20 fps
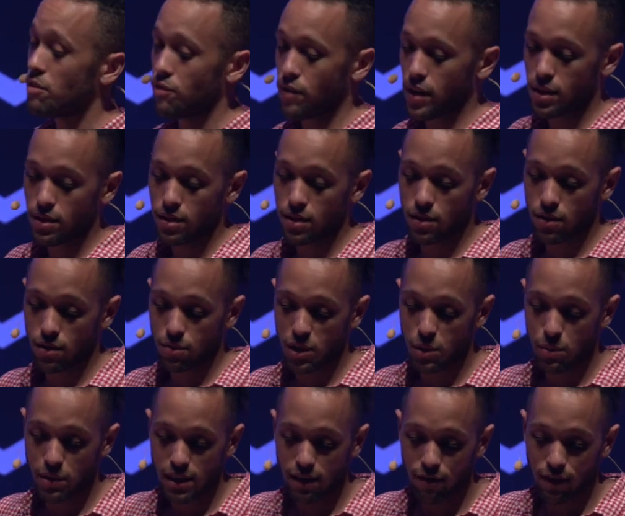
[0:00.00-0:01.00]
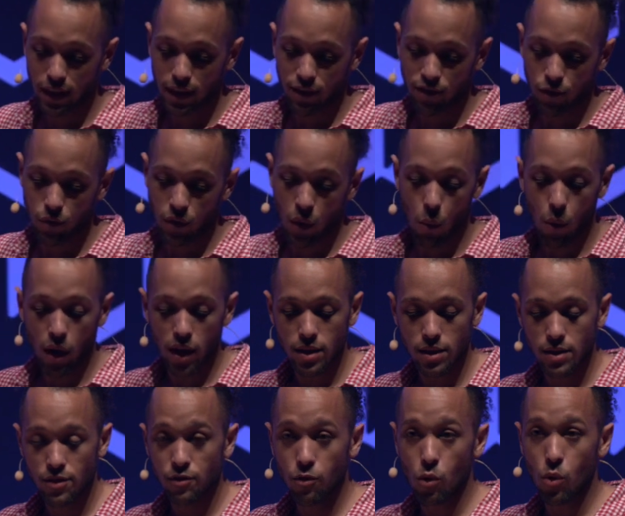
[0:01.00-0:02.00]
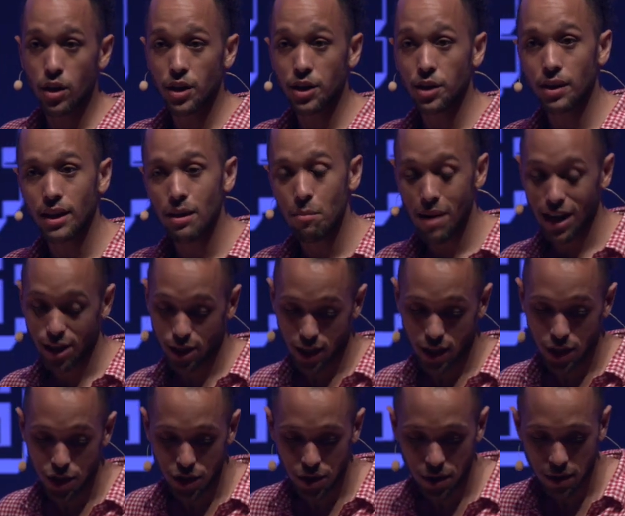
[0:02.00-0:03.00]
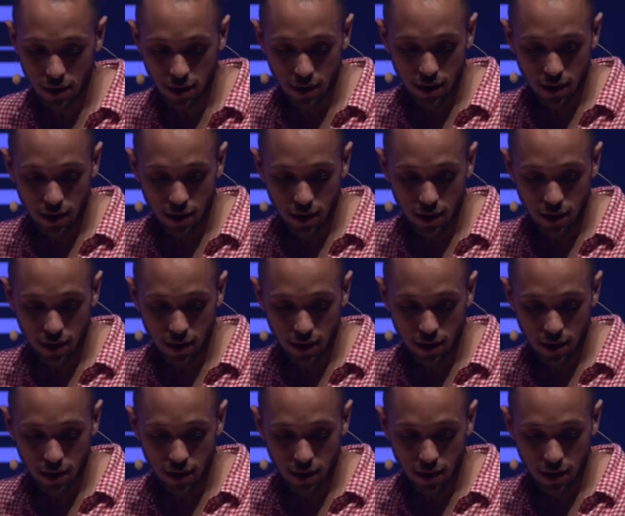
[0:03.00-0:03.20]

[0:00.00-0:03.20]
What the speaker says: events, specifically the ones for Unity message.